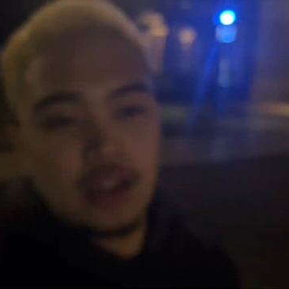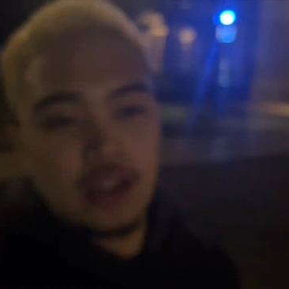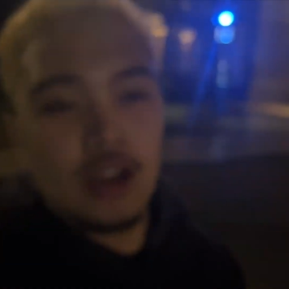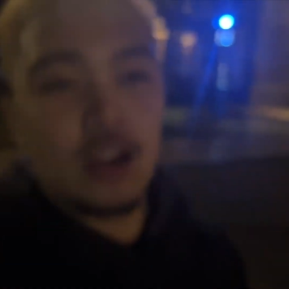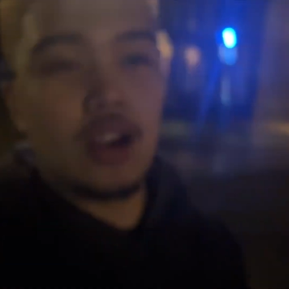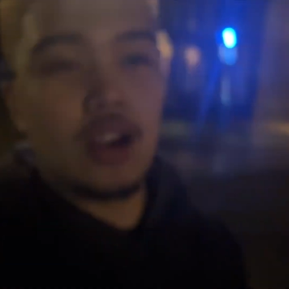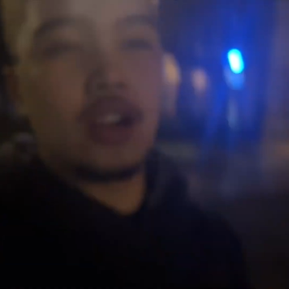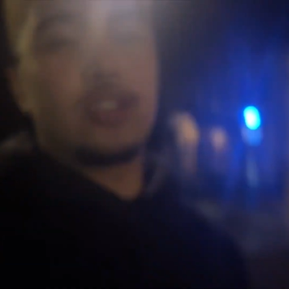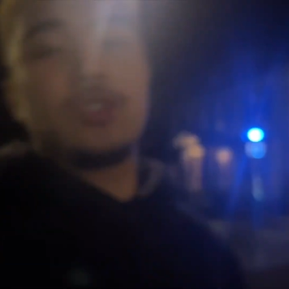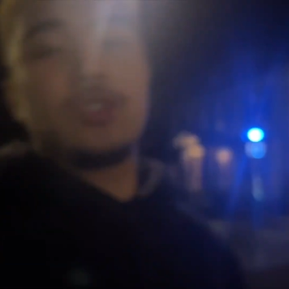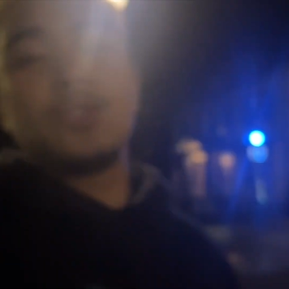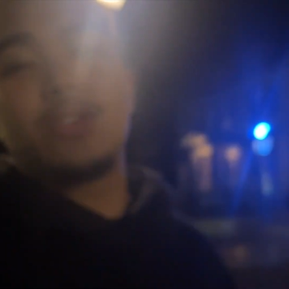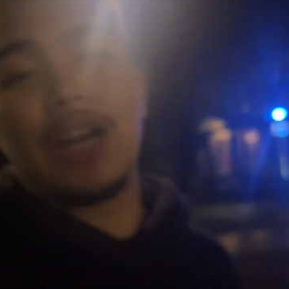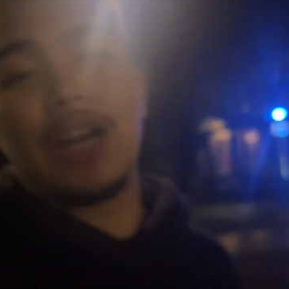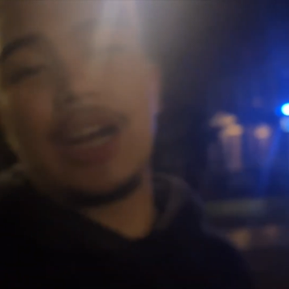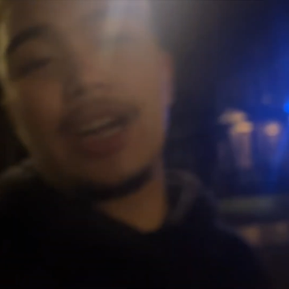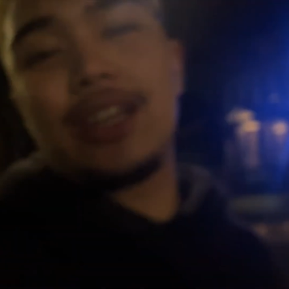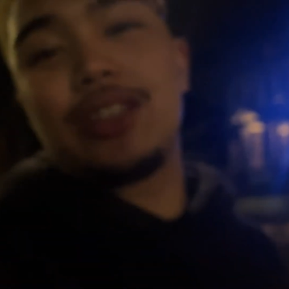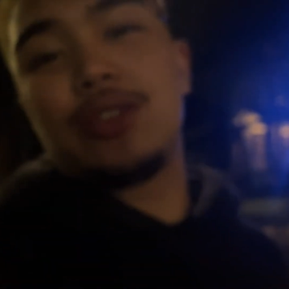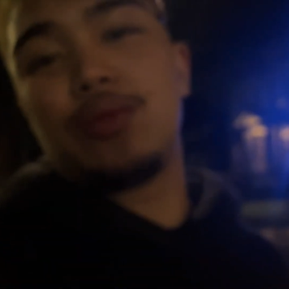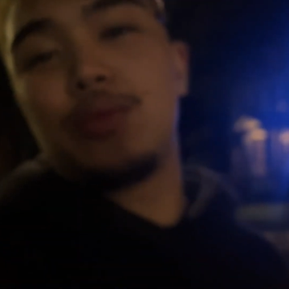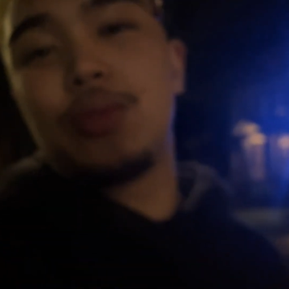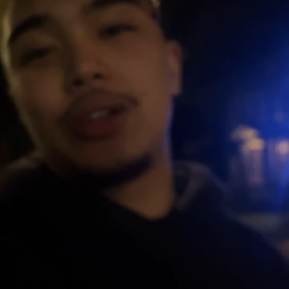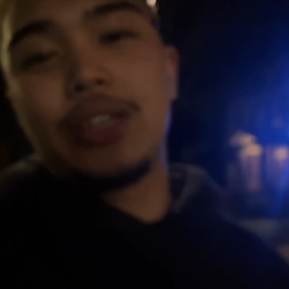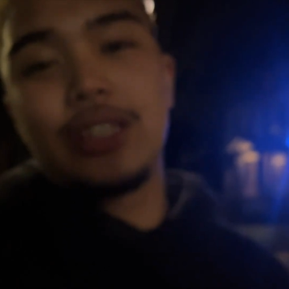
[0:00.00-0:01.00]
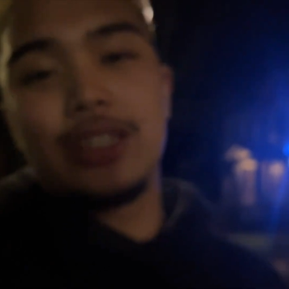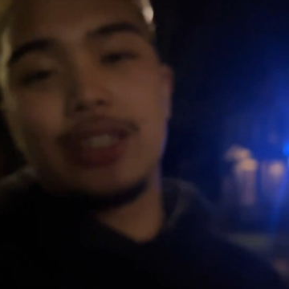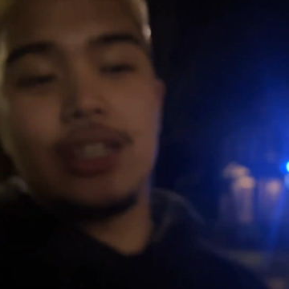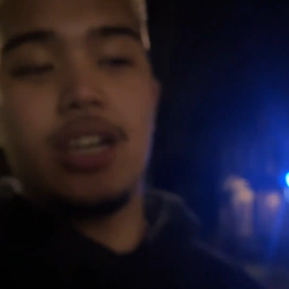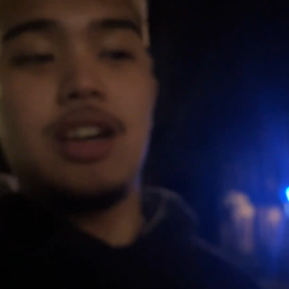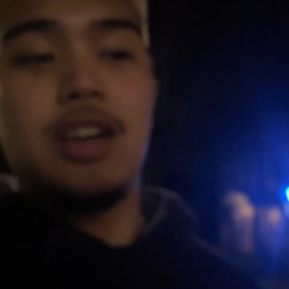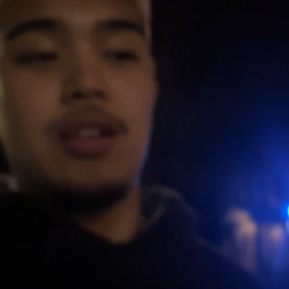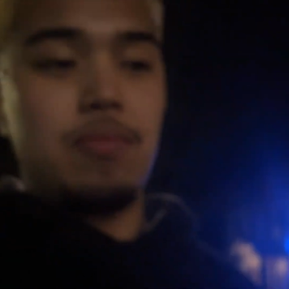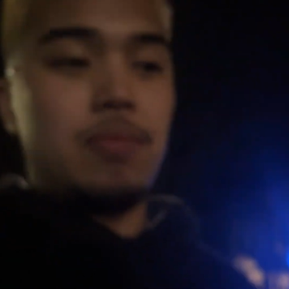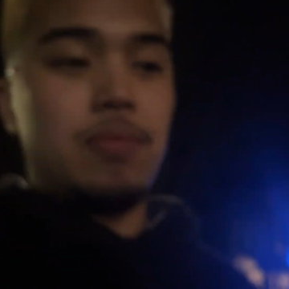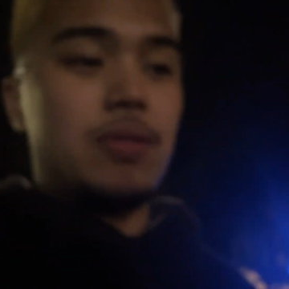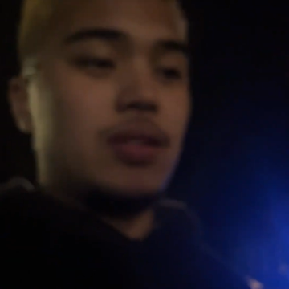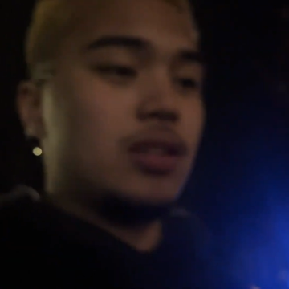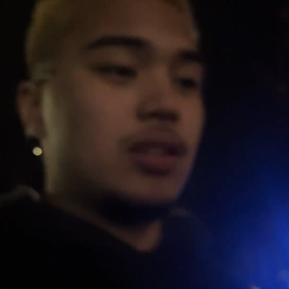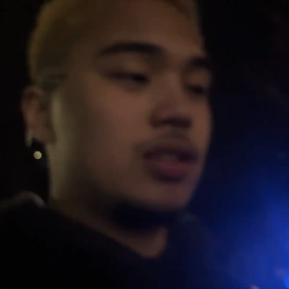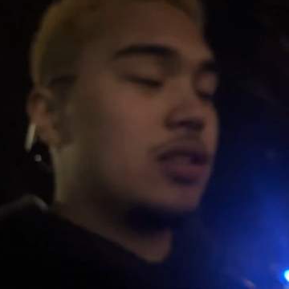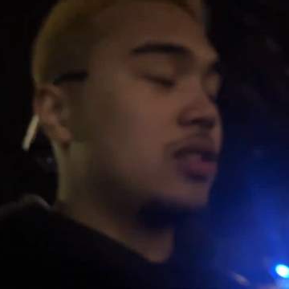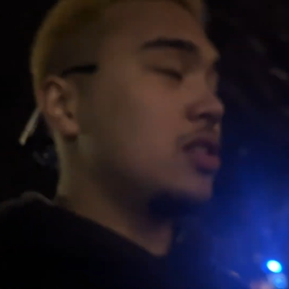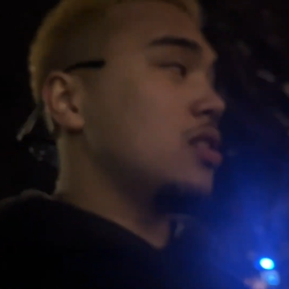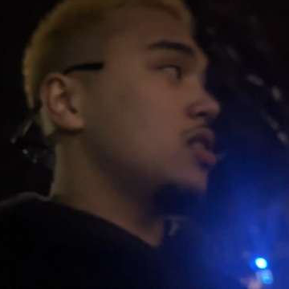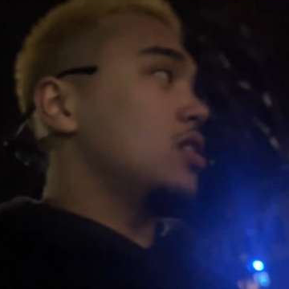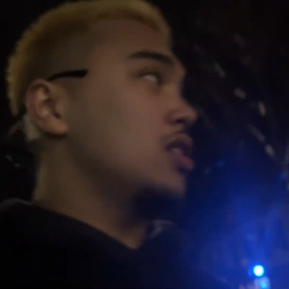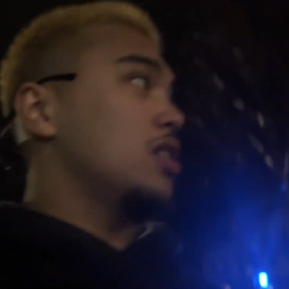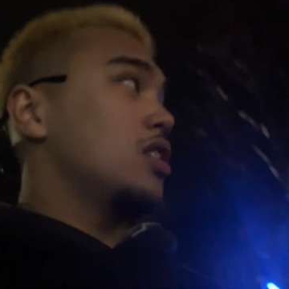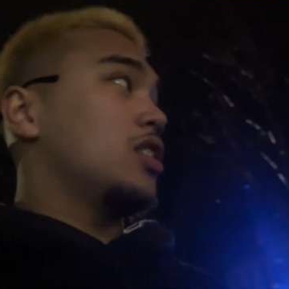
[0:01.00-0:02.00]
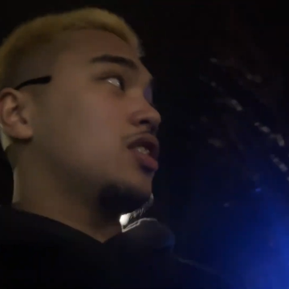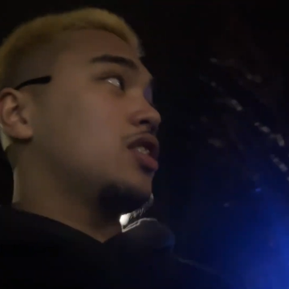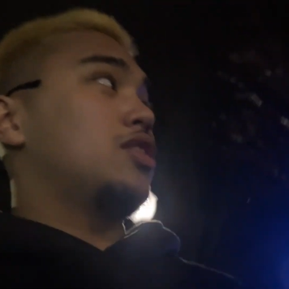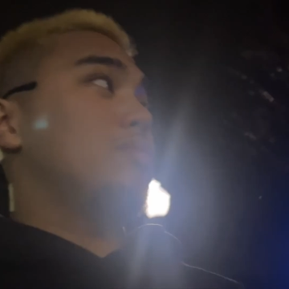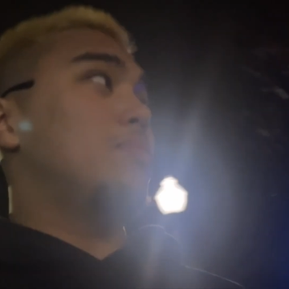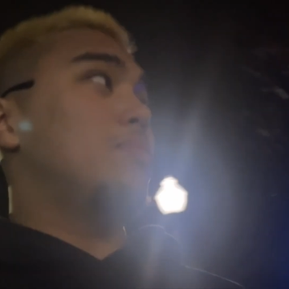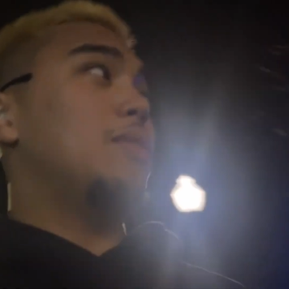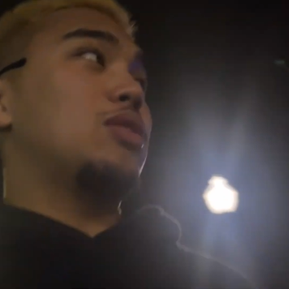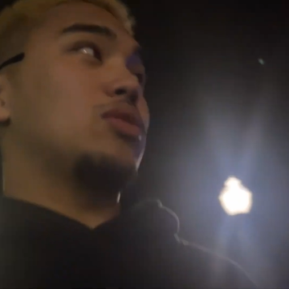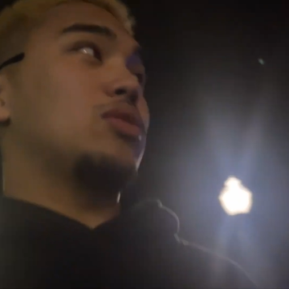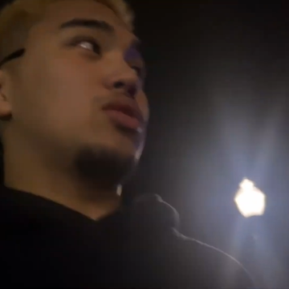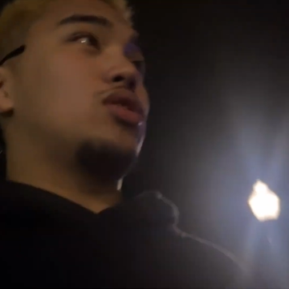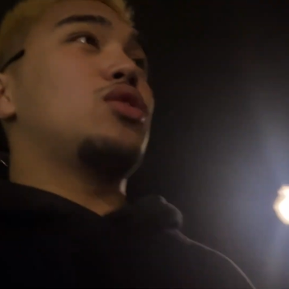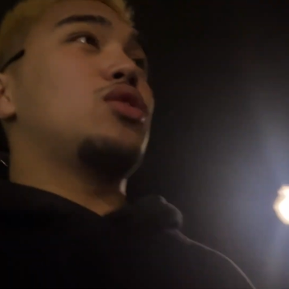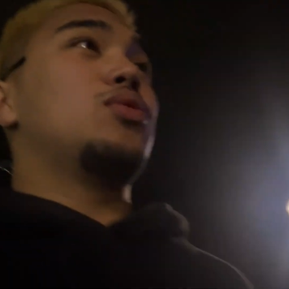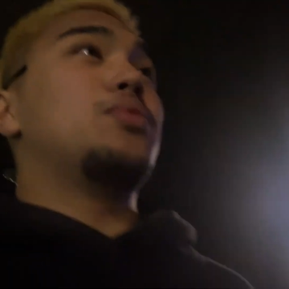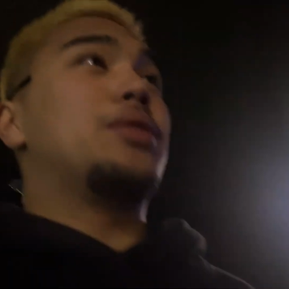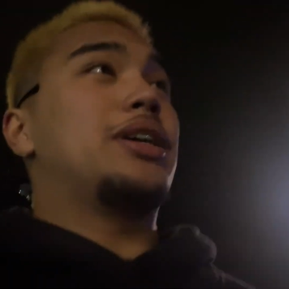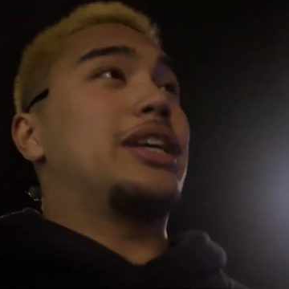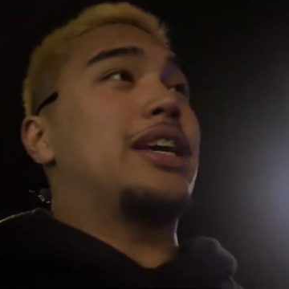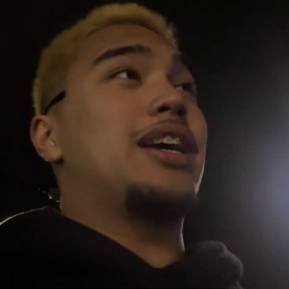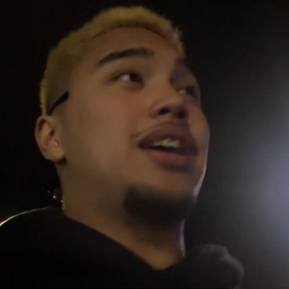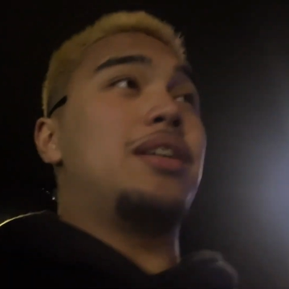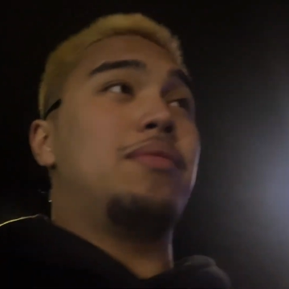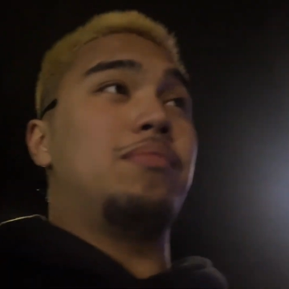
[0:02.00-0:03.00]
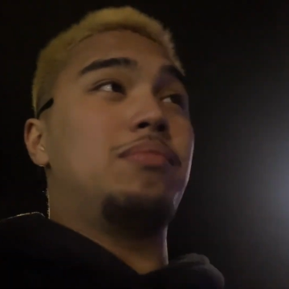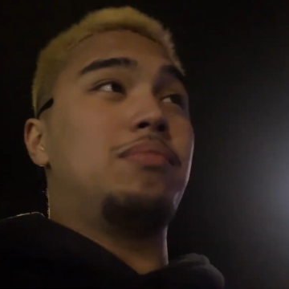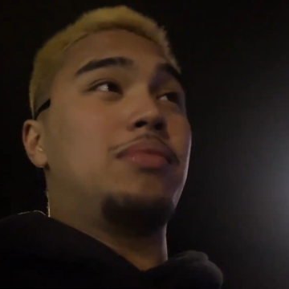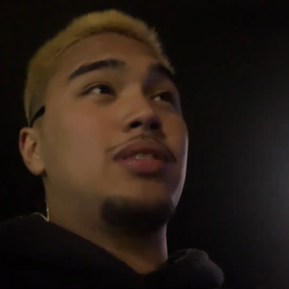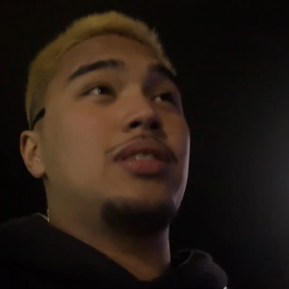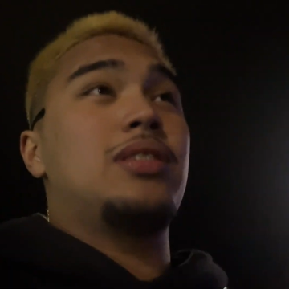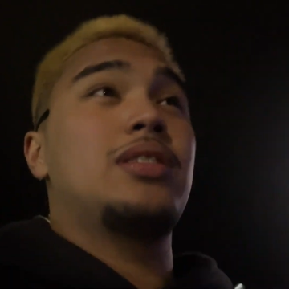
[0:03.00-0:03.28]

Alright you guys, what is up? It's about 2 a.m.